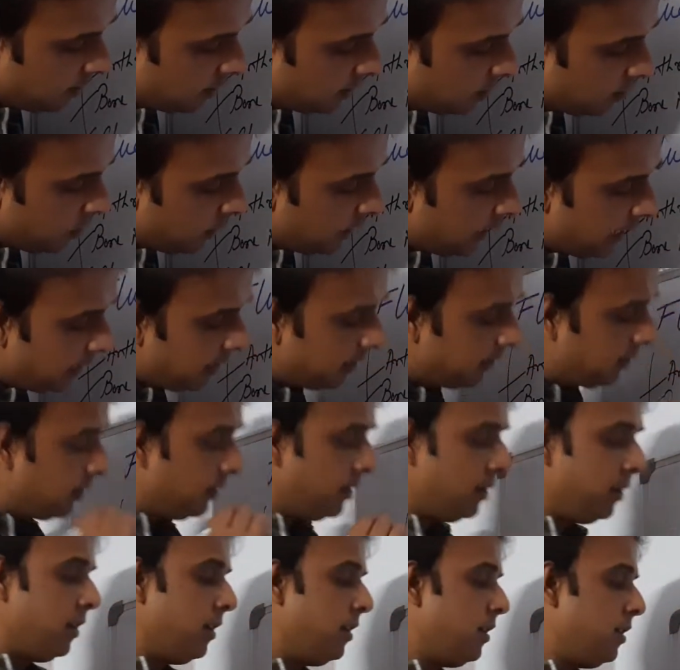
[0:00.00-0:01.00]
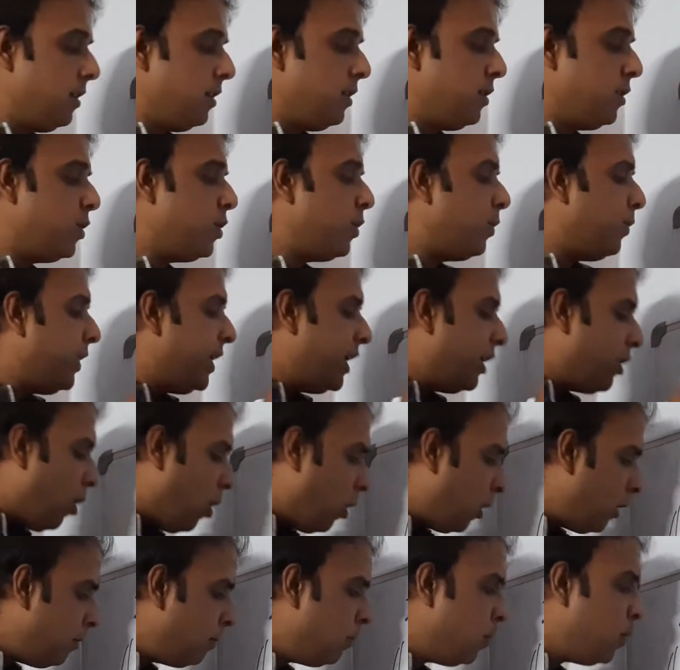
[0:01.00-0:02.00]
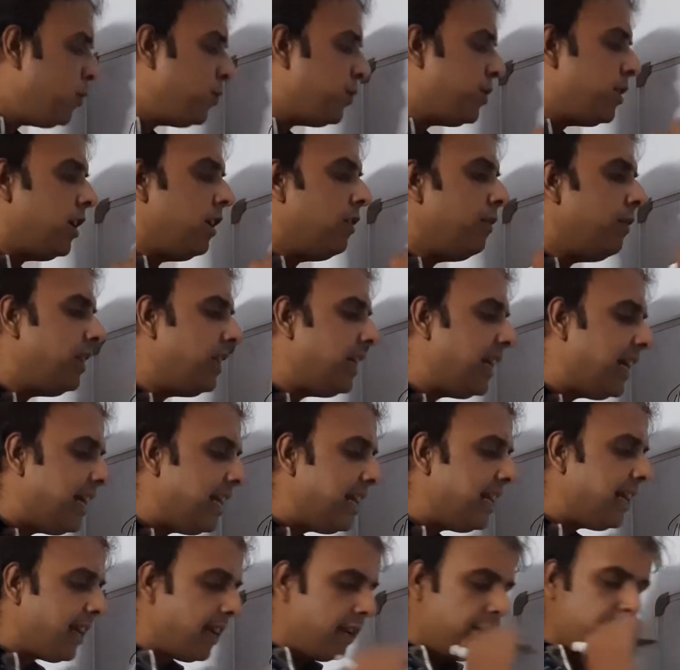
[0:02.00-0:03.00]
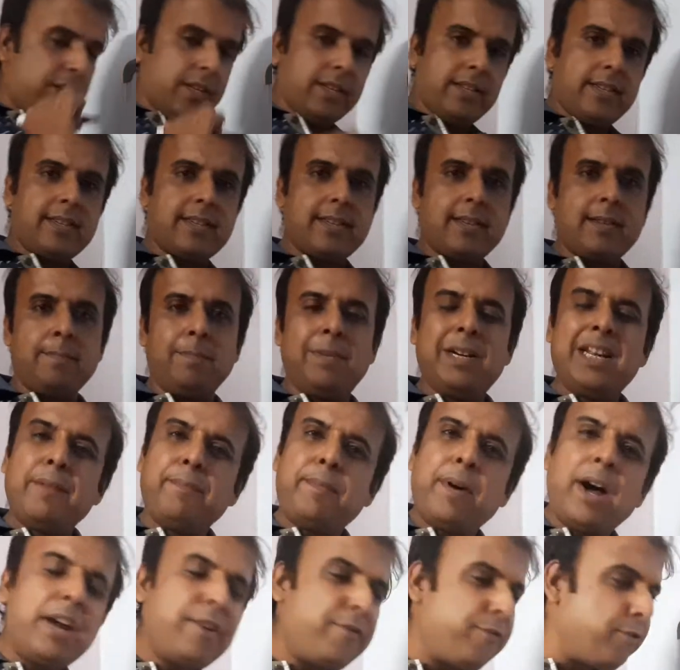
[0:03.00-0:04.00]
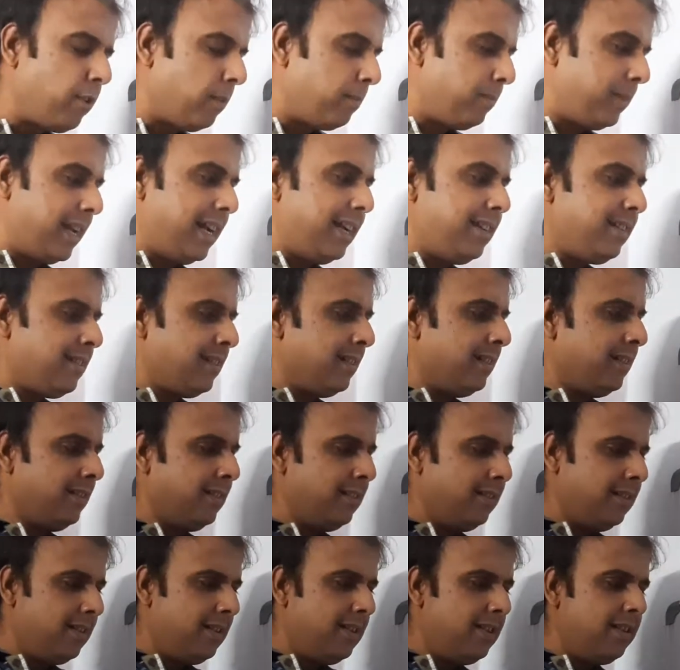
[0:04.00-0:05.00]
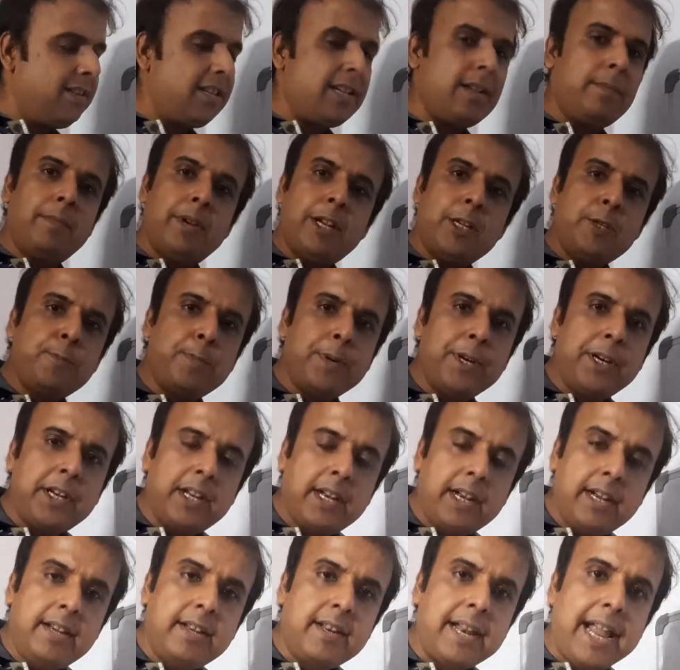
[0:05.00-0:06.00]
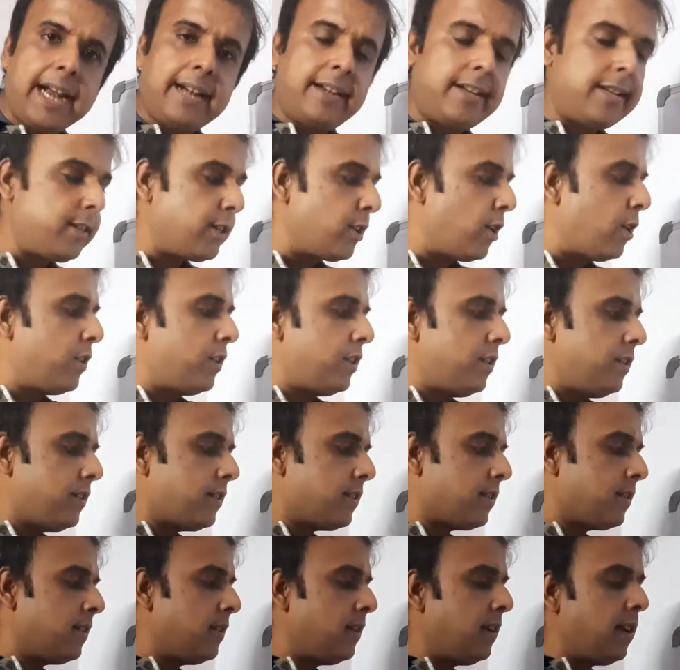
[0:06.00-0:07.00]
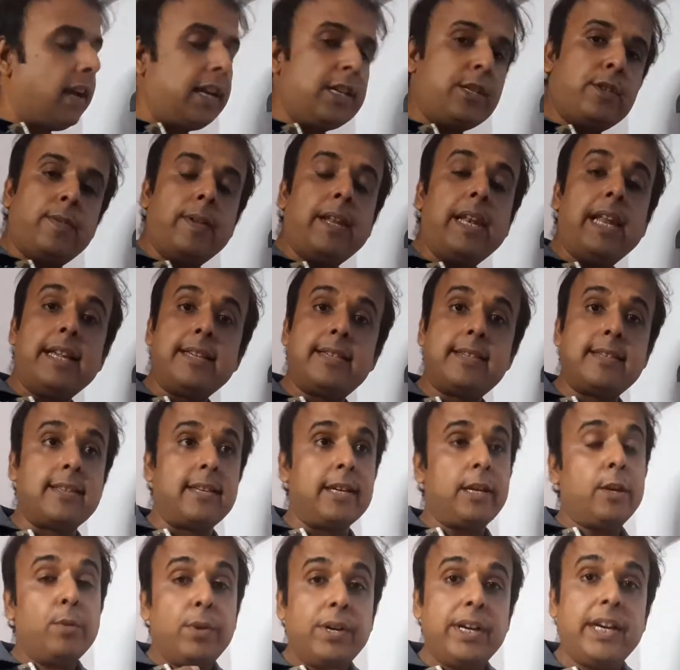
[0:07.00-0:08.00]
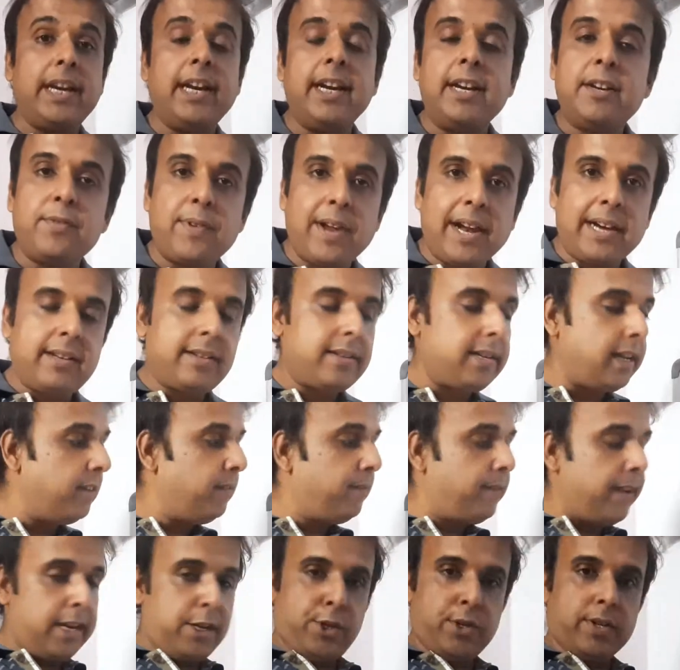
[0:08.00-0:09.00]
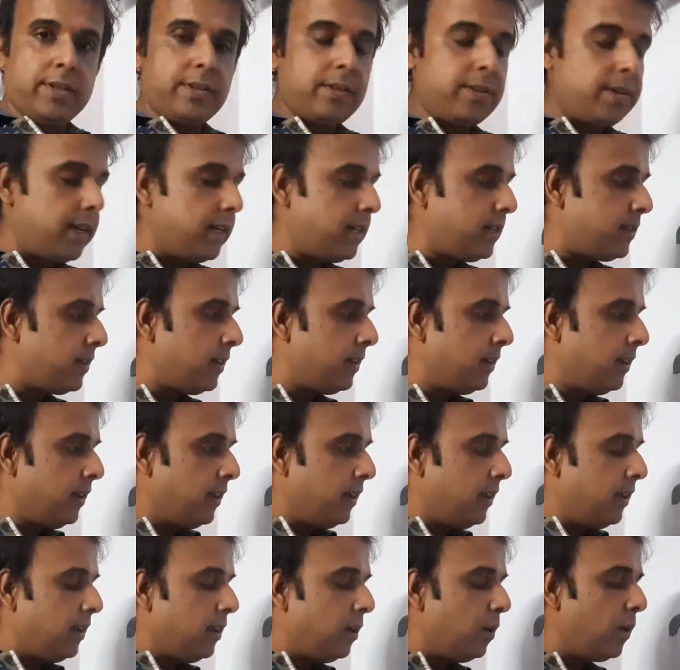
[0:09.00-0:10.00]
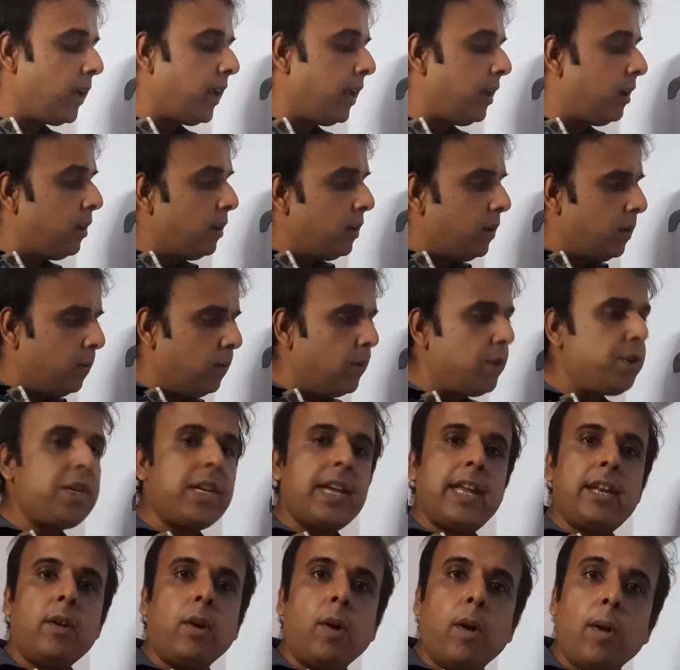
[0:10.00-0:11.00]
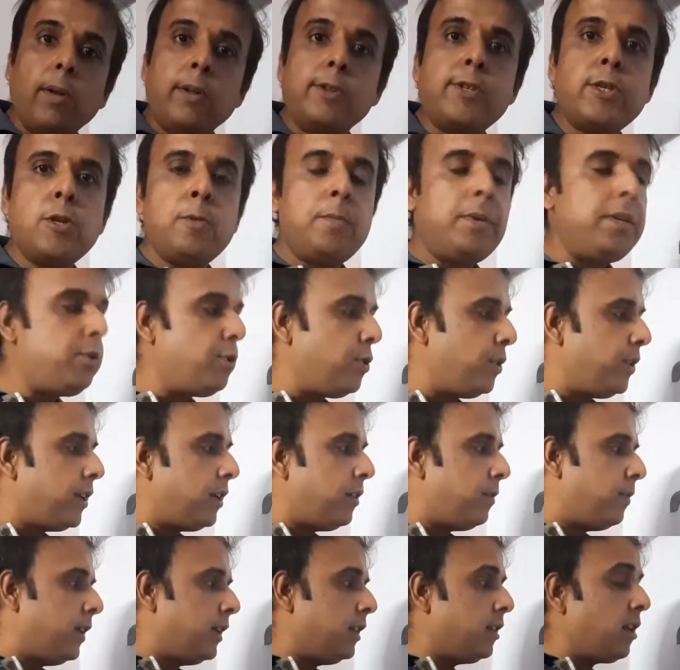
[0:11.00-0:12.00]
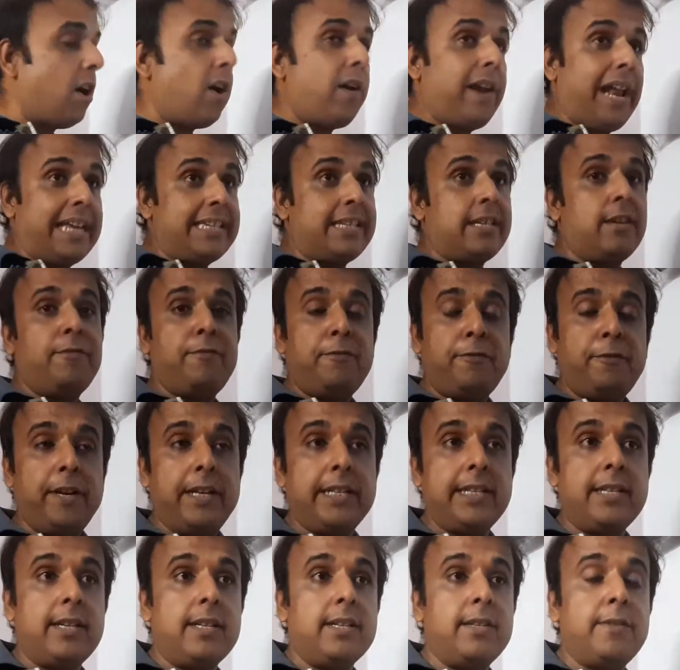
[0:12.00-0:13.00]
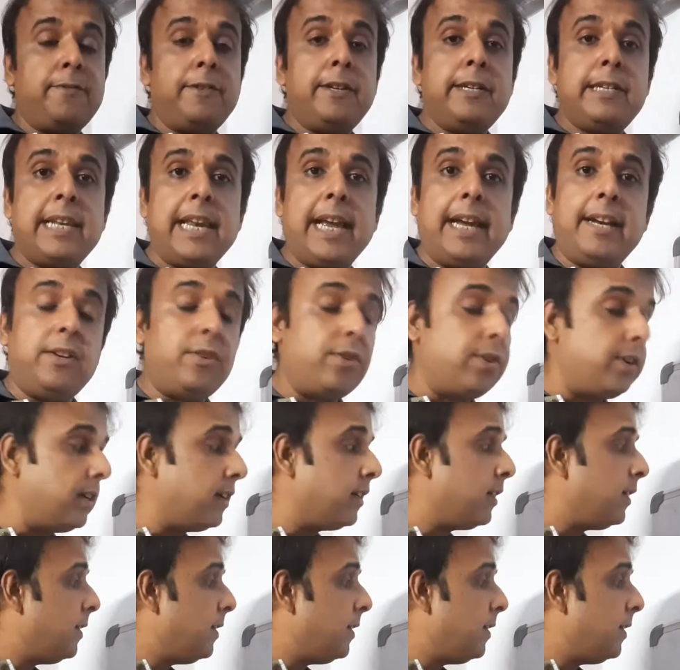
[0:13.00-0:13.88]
Okay, so we are almost done with the indications, but apart from that, some respiratory tract disorders as well as the urinary tract infections, right? Okay, which can also be treated with, or as a first line drug,